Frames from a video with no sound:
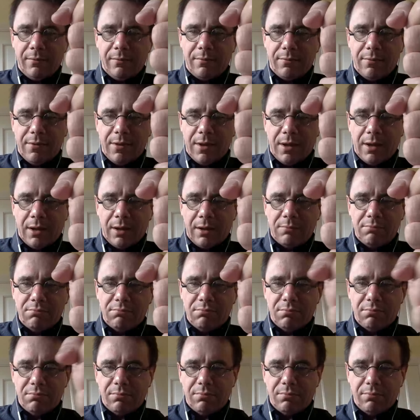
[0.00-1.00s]
the
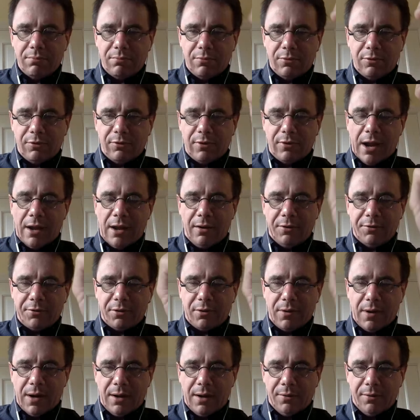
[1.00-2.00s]
stylus
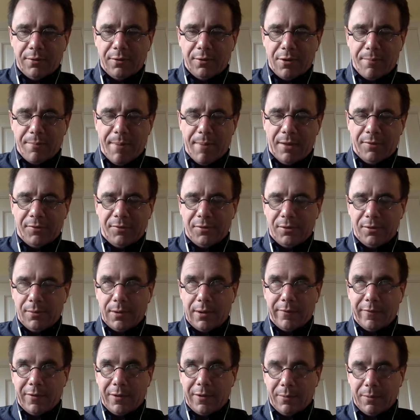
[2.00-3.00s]
around, or the pencil,
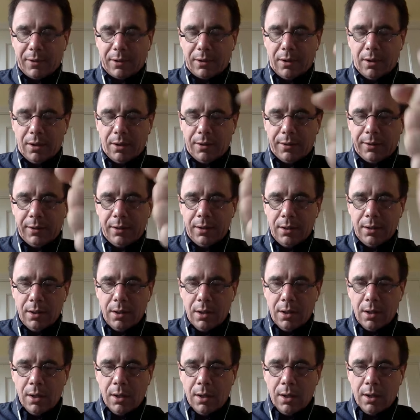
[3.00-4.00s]
whatever you want to call it,
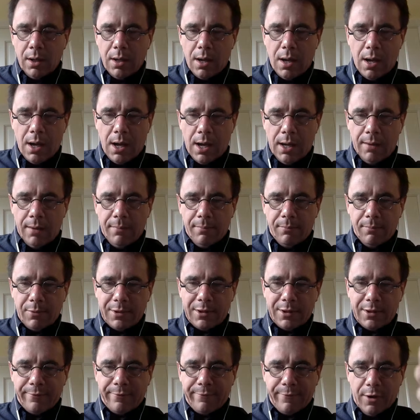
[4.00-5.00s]
with
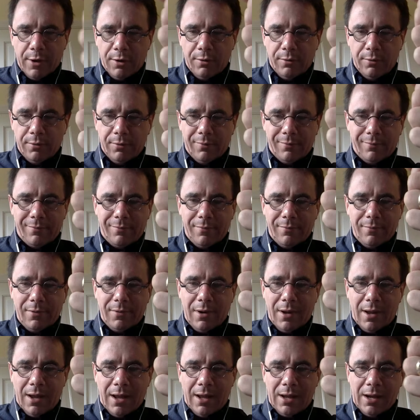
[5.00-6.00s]
the phone,
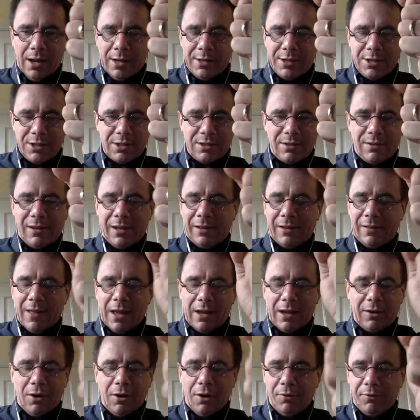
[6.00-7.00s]
I just think
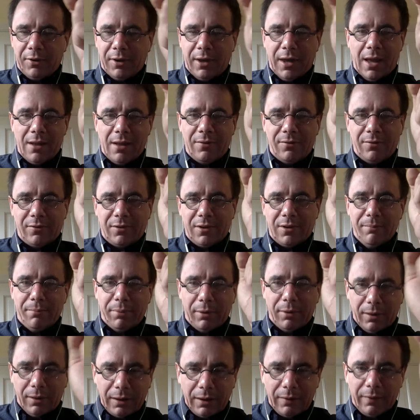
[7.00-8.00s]
that goes
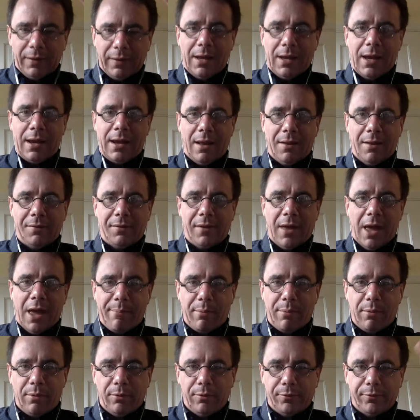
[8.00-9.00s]
completely against
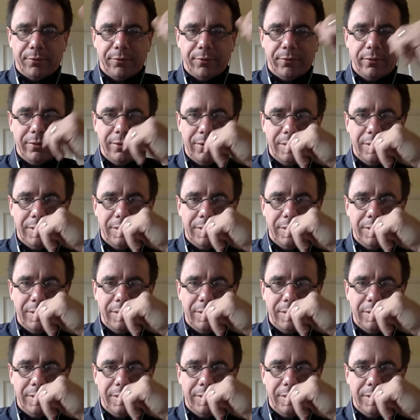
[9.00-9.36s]
Apple's.